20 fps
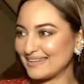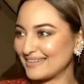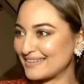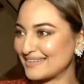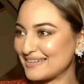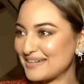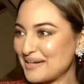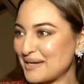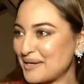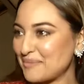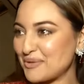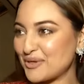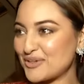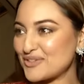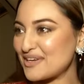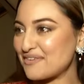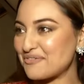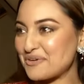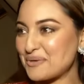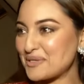it,
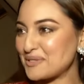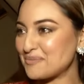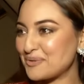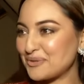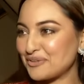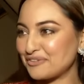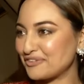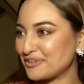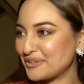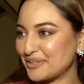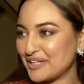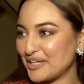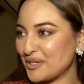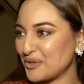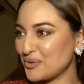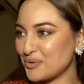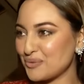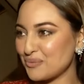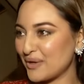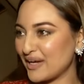because everyone's beautiful in
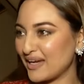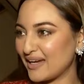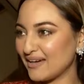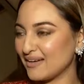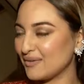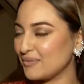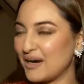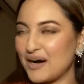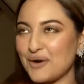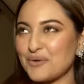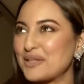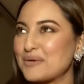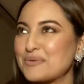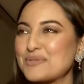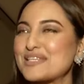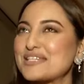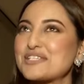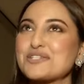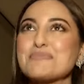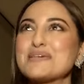their own way. Wow, that
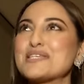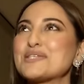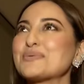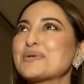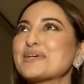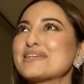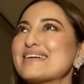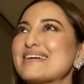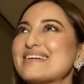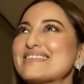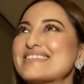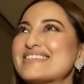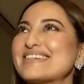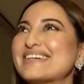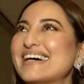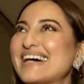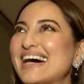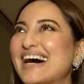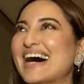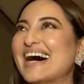was such a Miss World
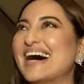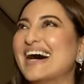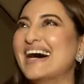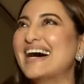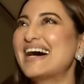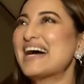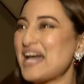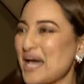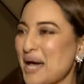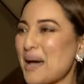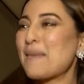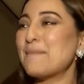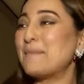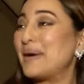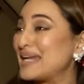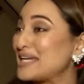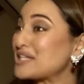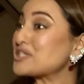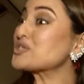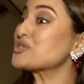answer.
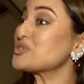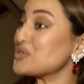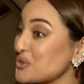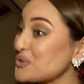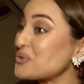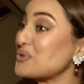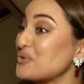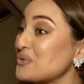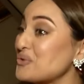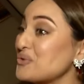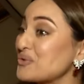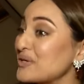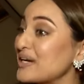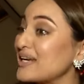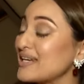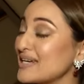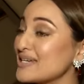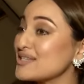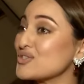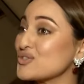But it's true,
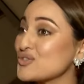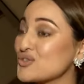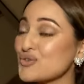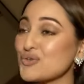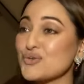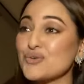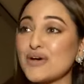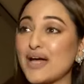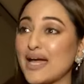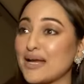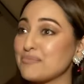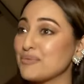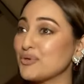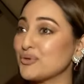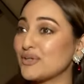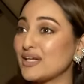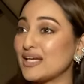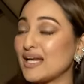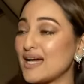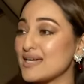it is true, and
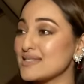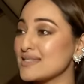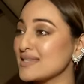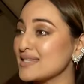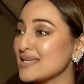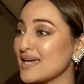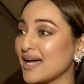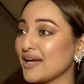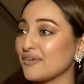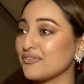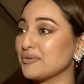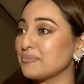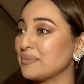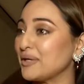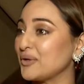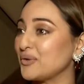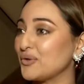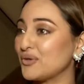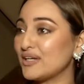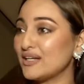beauty lies in the eye of the
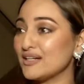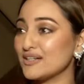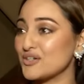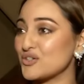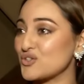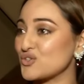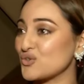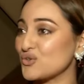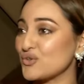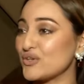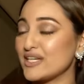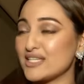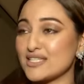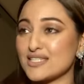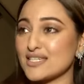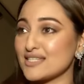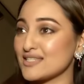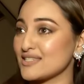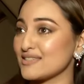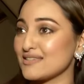beholder. So
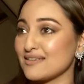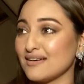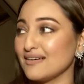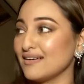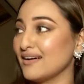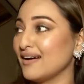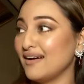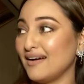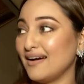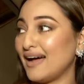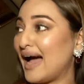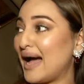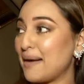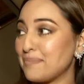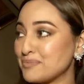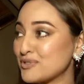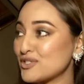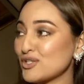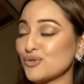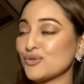it's
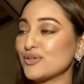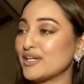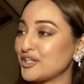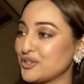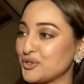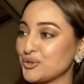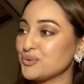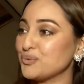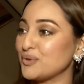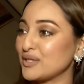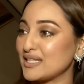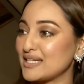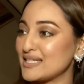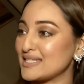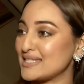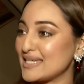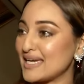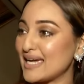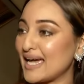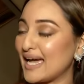absolutely true what they
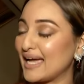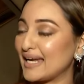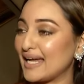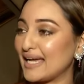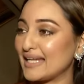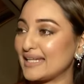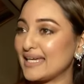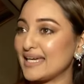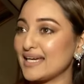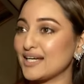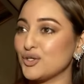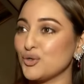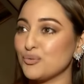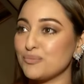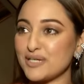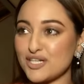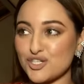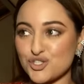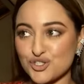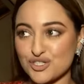say, and I think
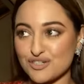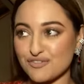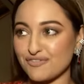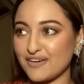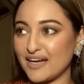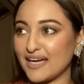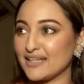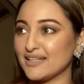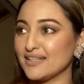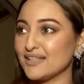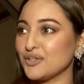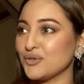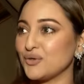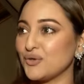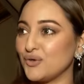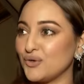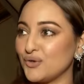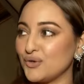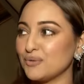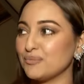nobody should define it.
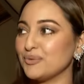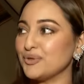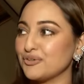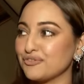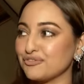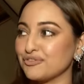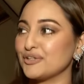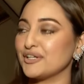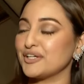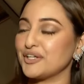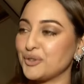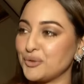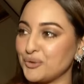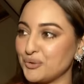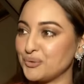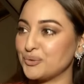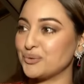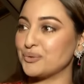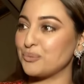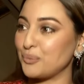You're all beautiful in your
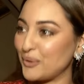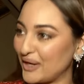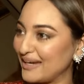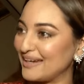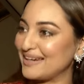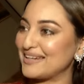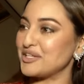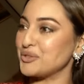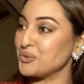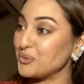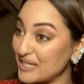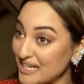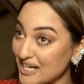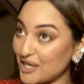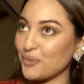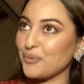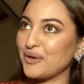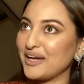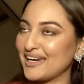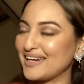own way,
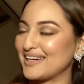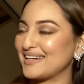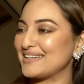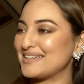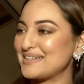unique way.